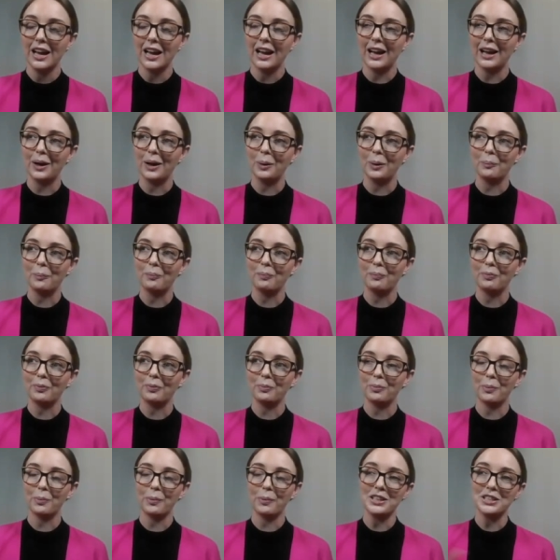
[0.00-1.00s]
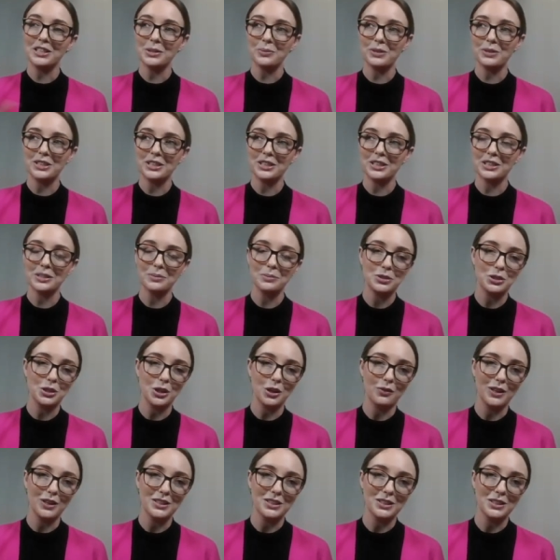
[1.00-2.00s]
Um, but basically, we did some
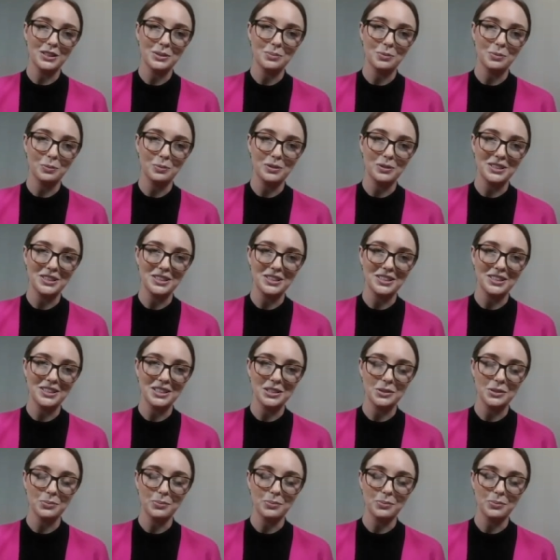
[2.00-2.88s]
surveys of small businesses,